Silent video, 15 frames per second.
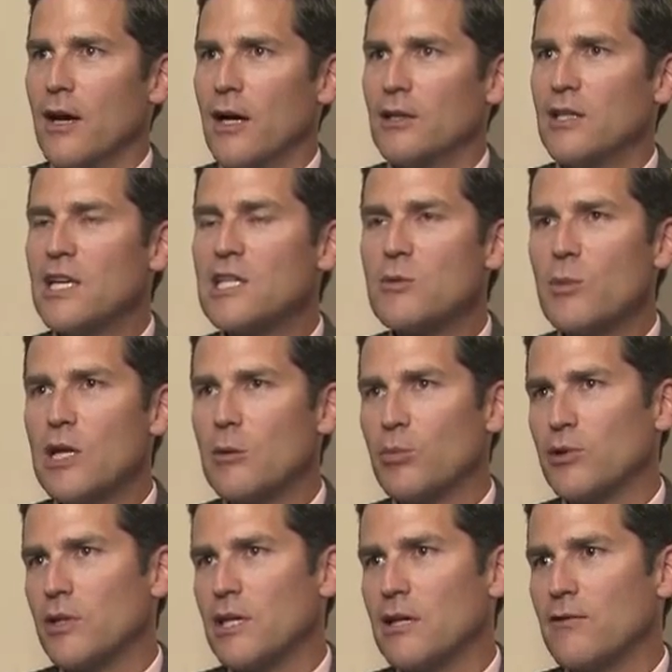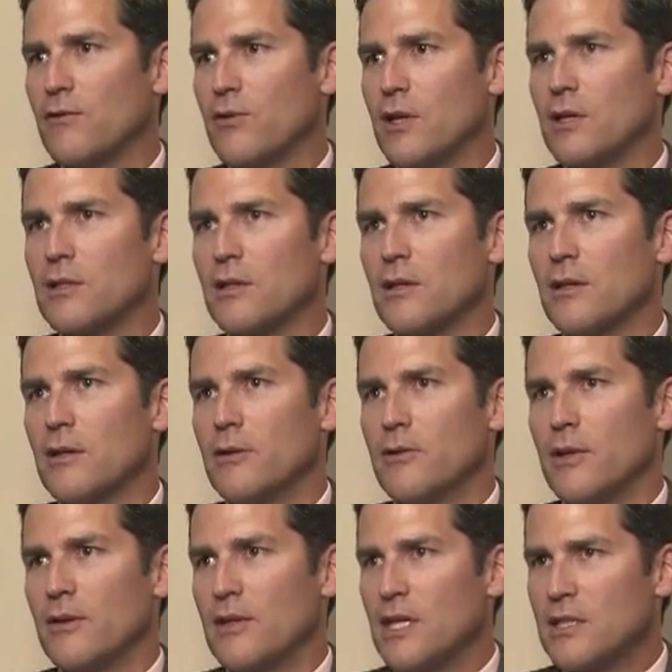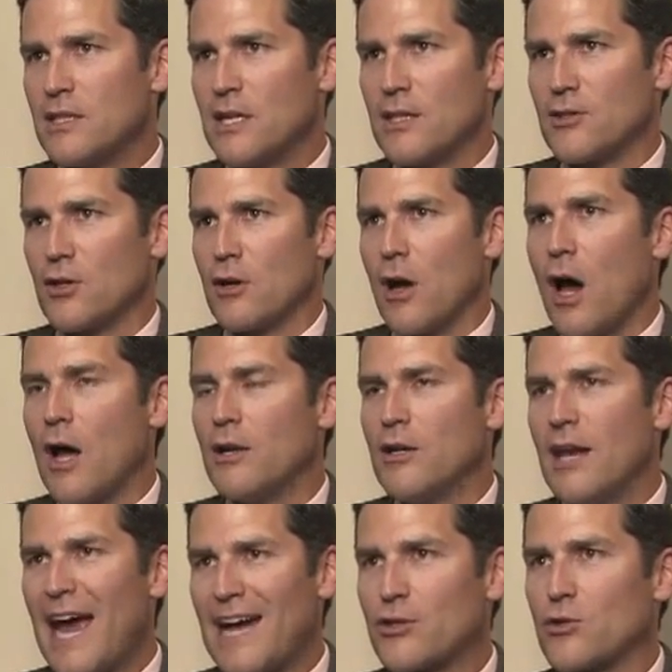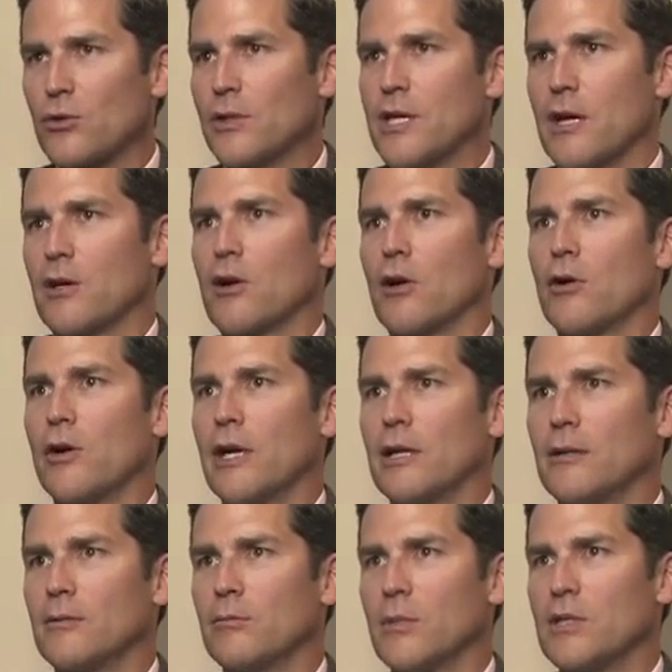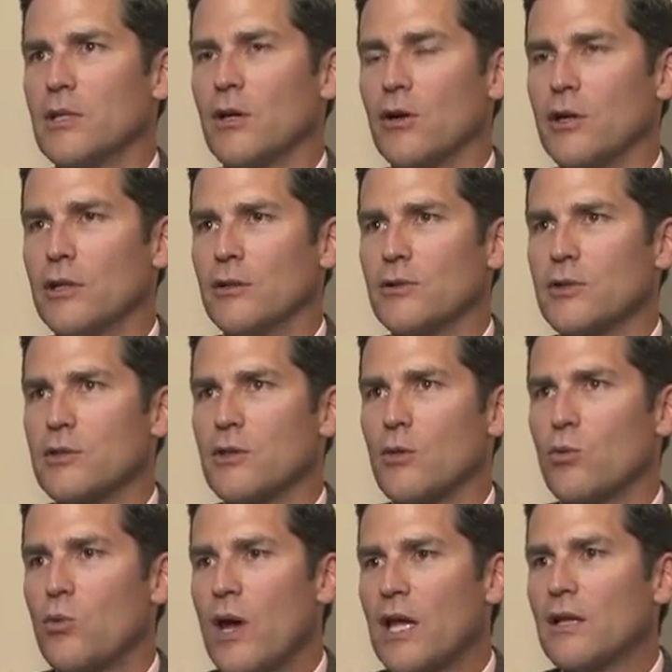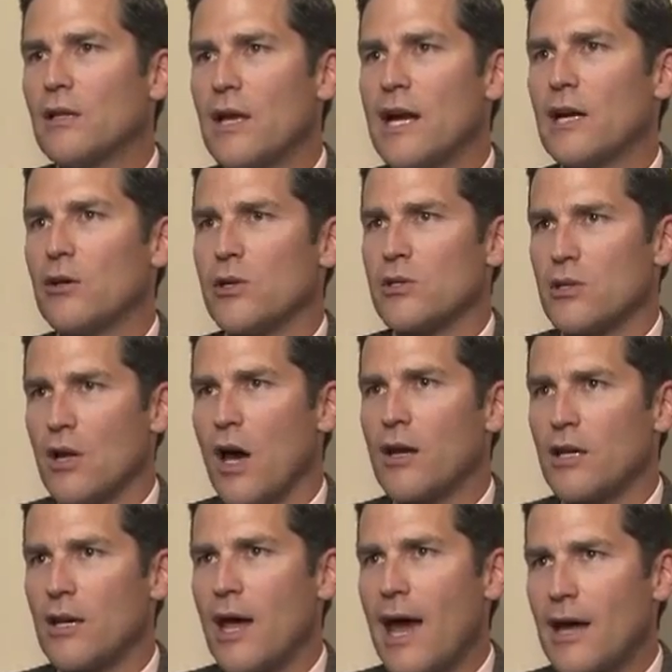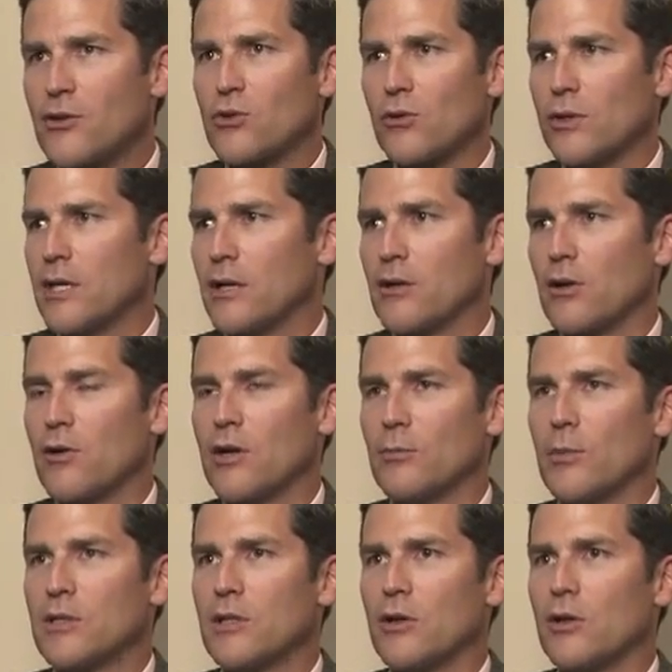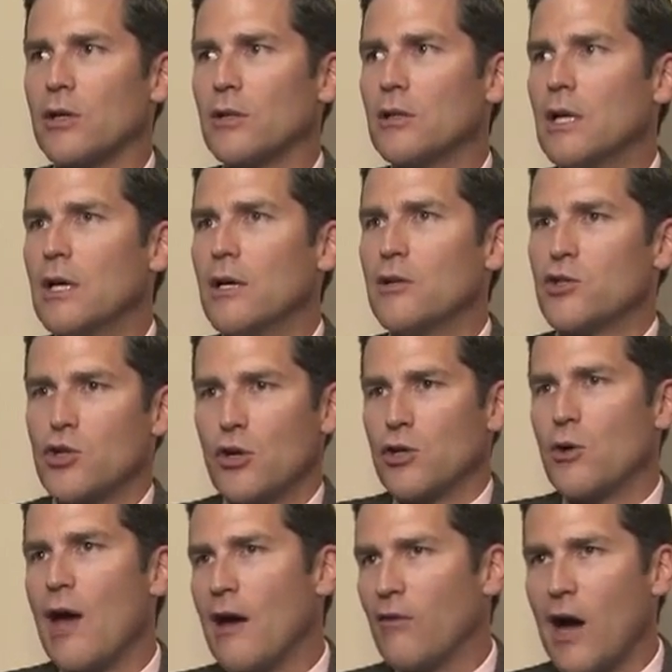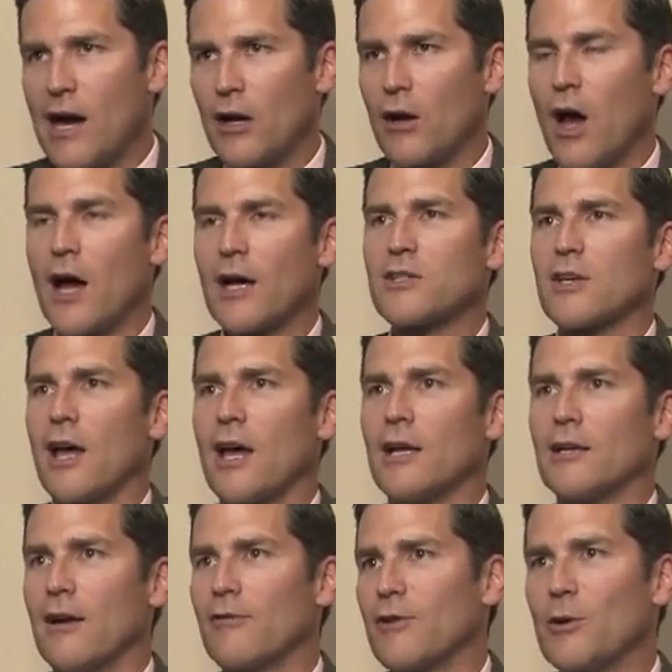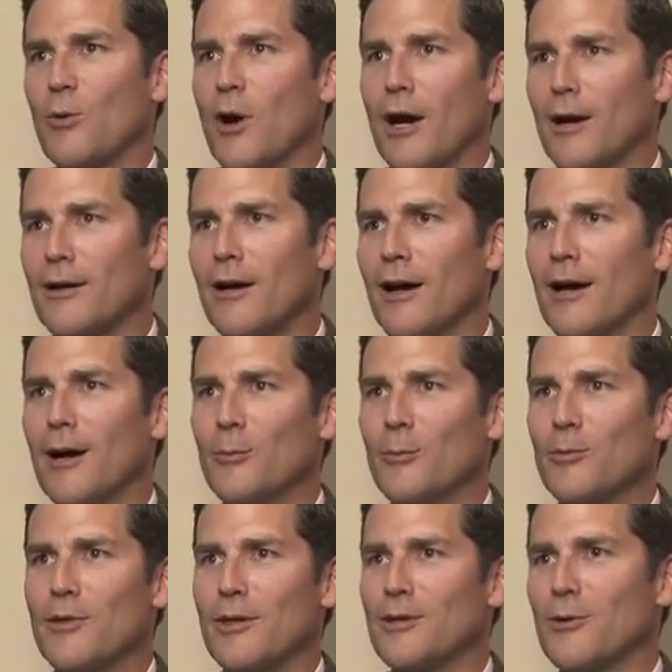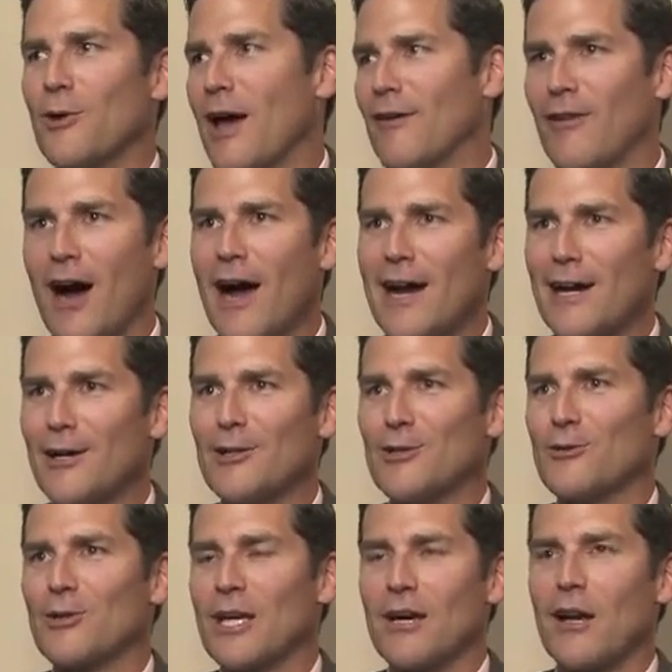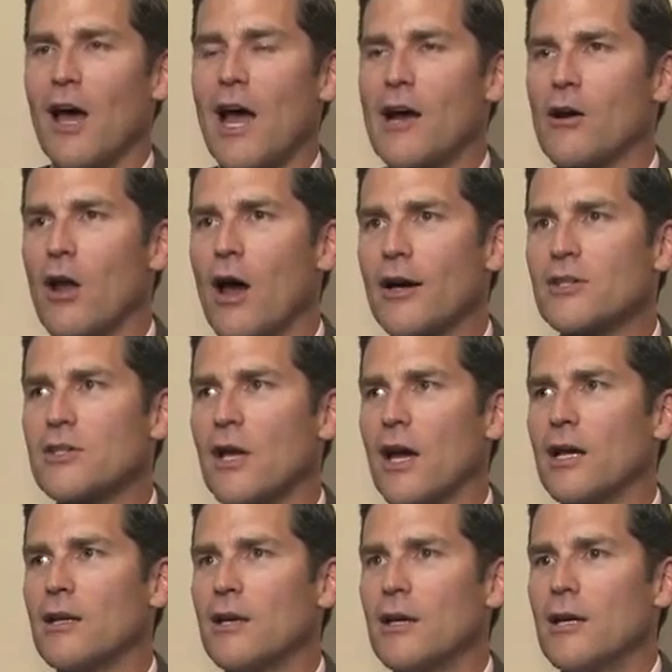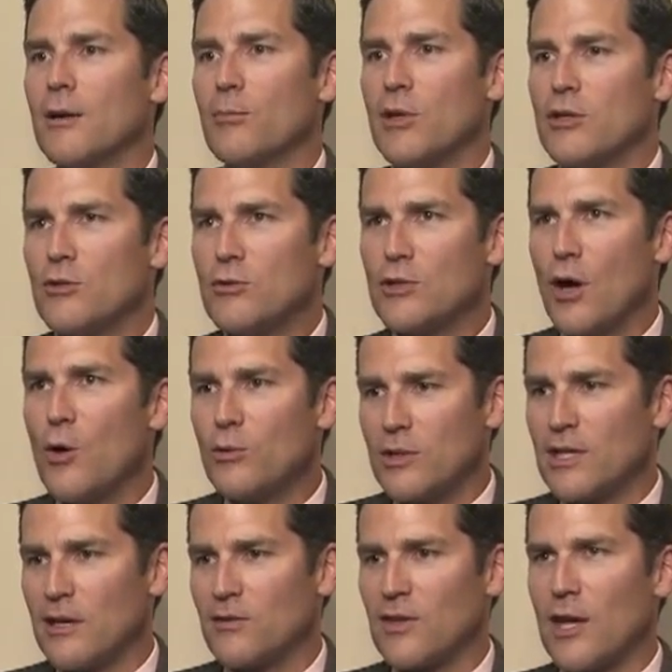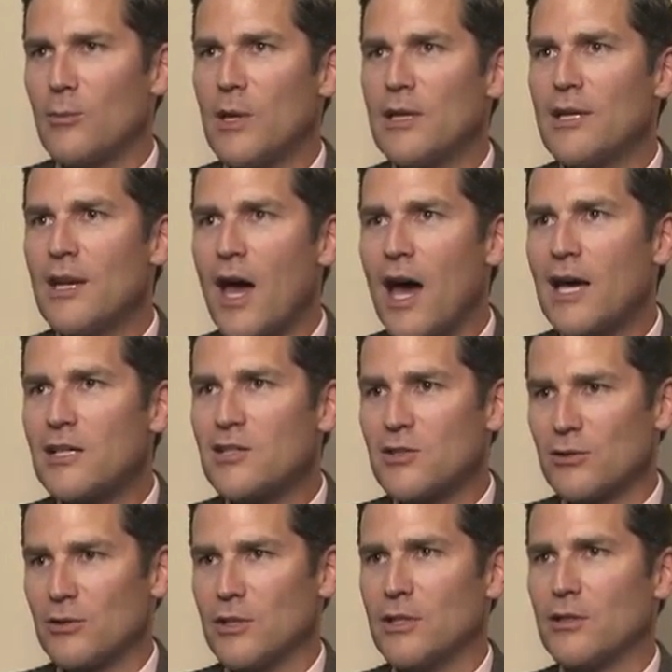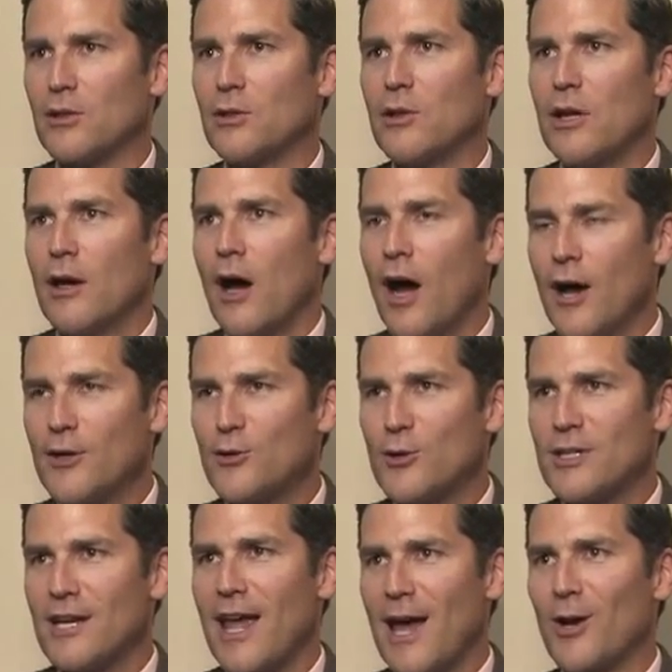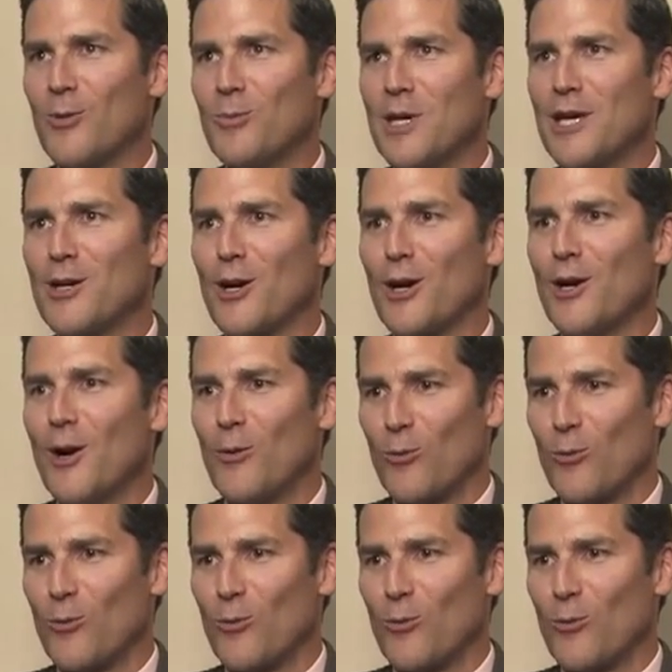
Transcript: leads me to believe that these things are not naturally occurring materials. The red layer is not a naturally occurring material. Sure, you have iron oxide everywhere. That you have iron, you get an iron oxide. But you don't get them in nice little 100 nanometer